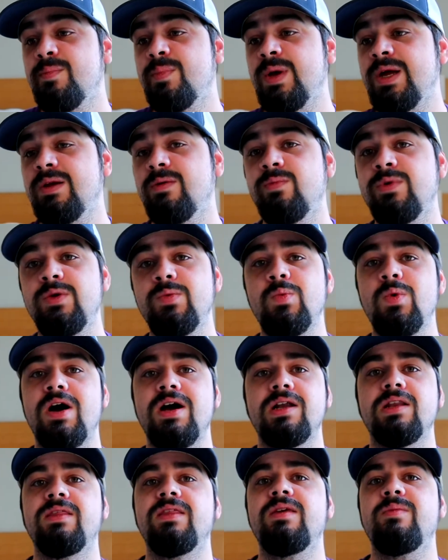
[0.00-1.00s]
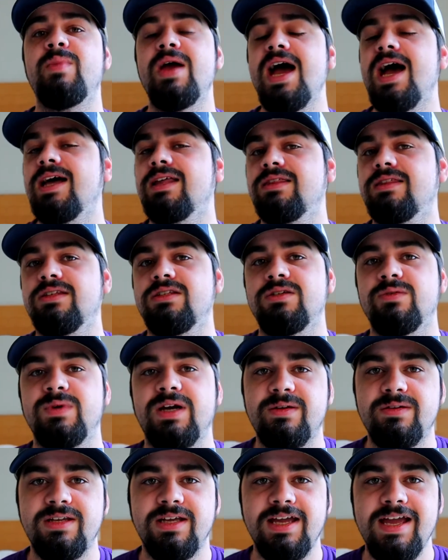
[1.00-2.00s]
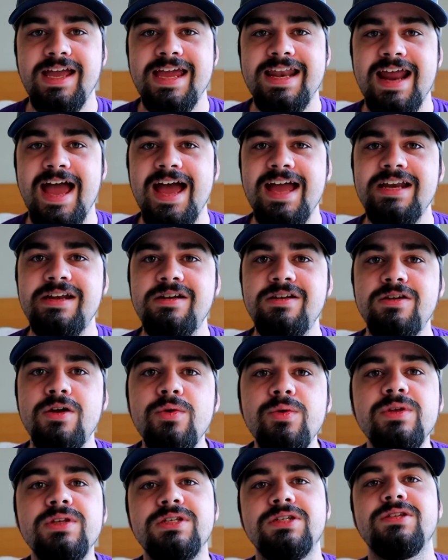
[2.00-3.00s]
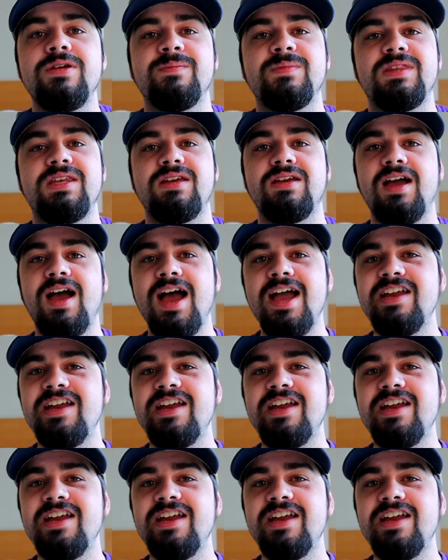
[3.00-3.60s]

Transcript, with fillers: but we walked the path that's around it and I noticed something.